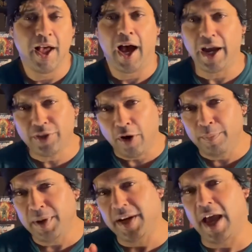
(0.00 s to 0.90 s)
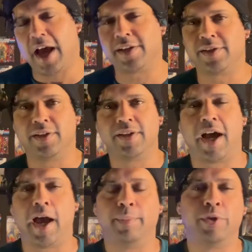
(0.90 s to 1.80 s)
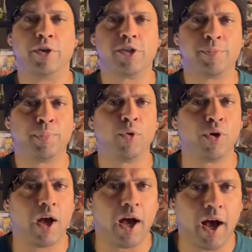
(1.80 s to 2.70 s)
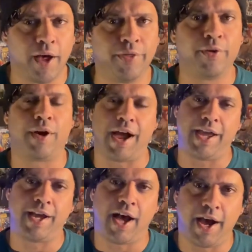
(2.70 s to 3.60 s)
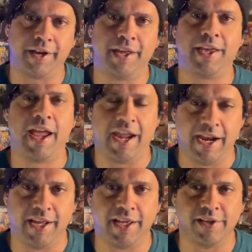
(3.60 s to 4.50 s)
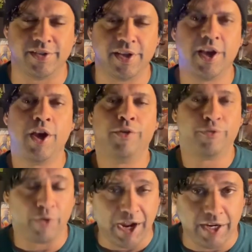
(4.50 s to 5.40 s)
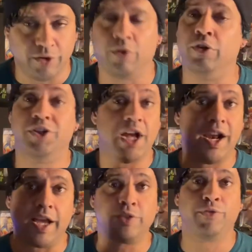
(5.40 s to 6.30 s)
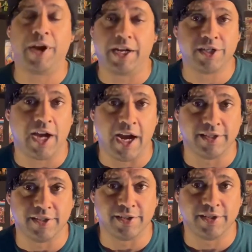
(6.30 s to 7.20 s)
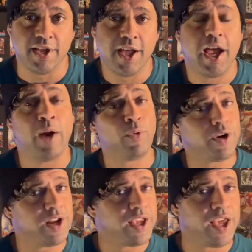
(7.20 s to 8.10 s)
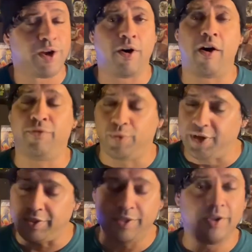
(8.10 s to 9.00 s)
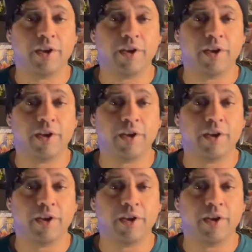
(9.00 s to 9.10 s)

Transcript: I thought it'd be an excellent time to explore other iconic eighties fran or Gen X franchises. And we're going to kick off with